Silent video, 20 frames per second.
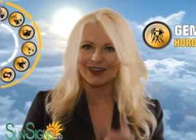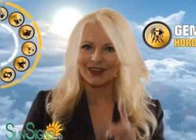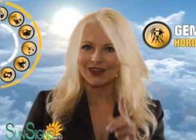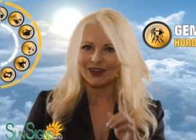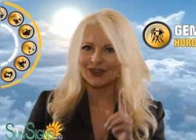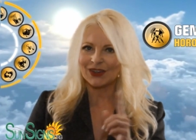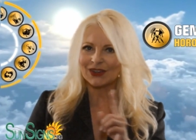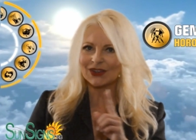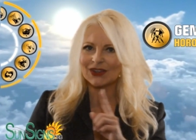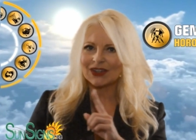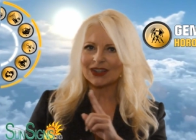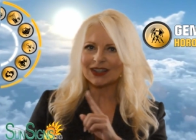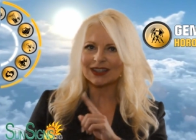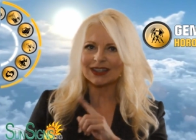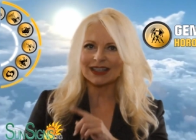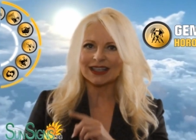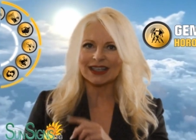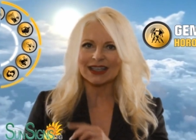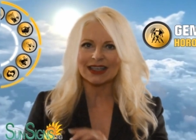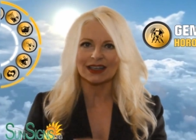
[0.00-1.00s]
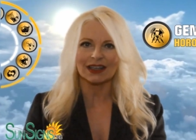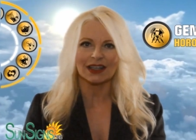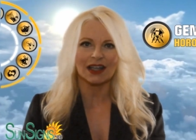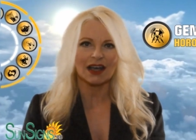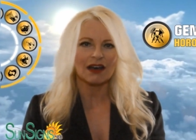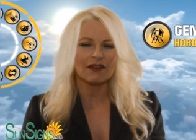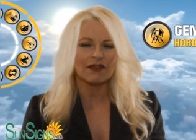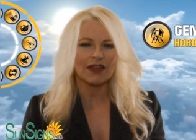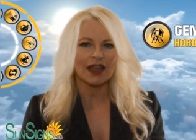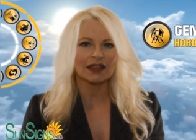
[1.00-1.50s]
You'll need
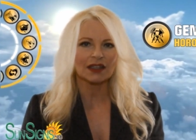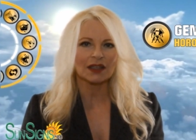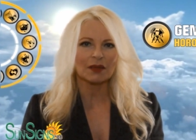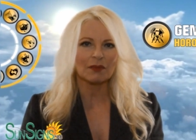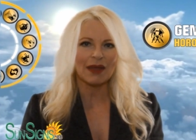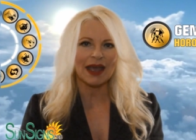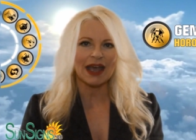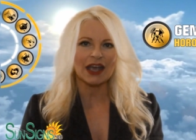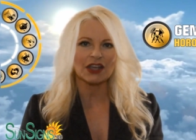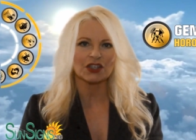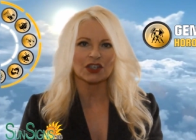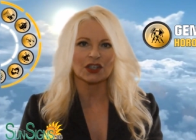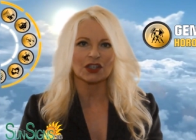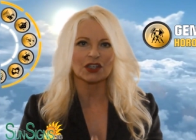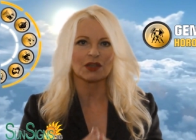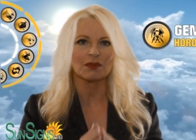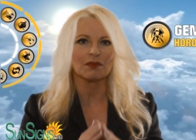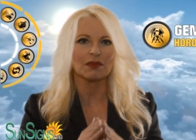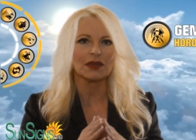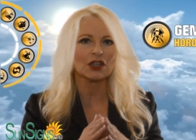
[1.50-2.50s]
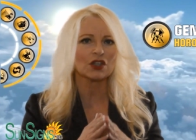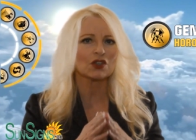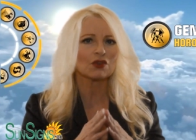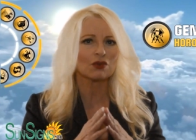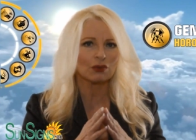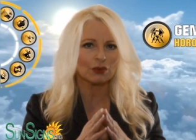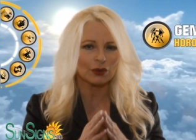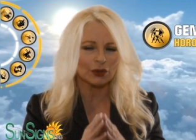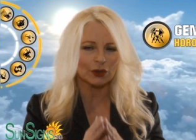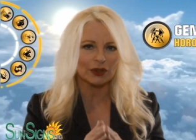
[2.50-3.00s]
love and compassion to be
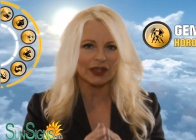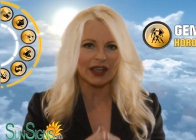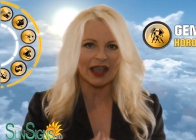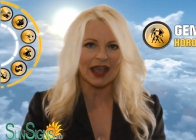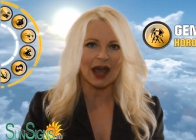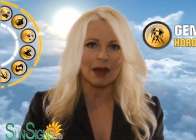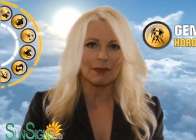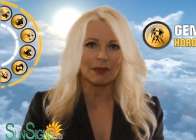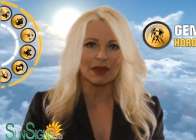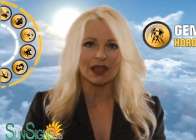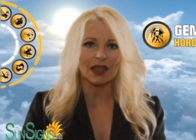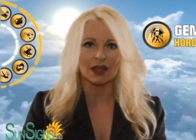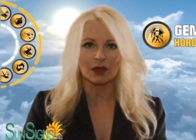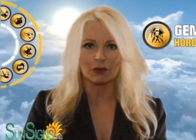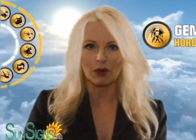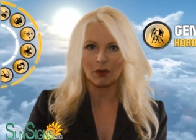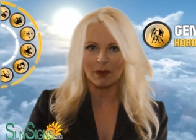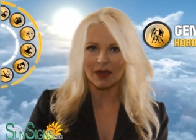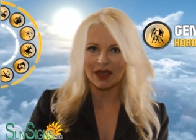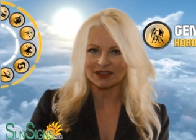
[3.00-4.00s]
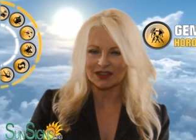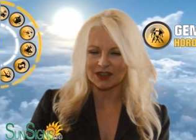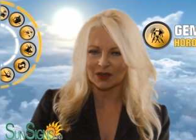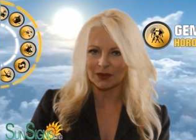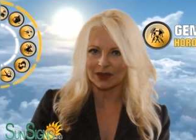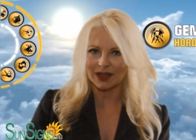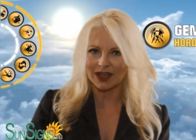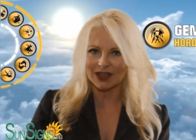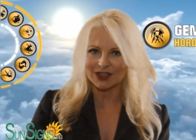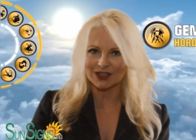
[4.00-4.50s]
truly happy in a romantic
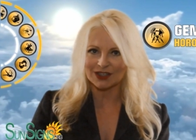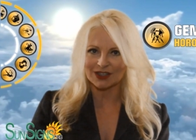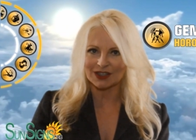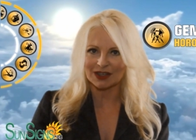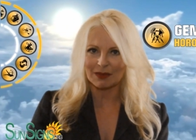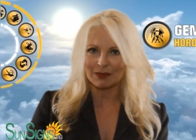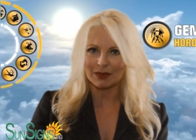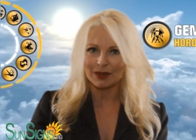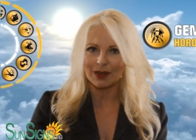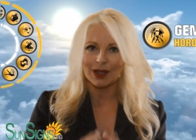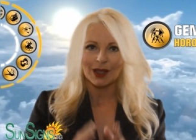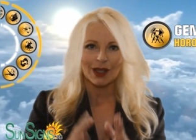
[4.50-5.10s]
relationship.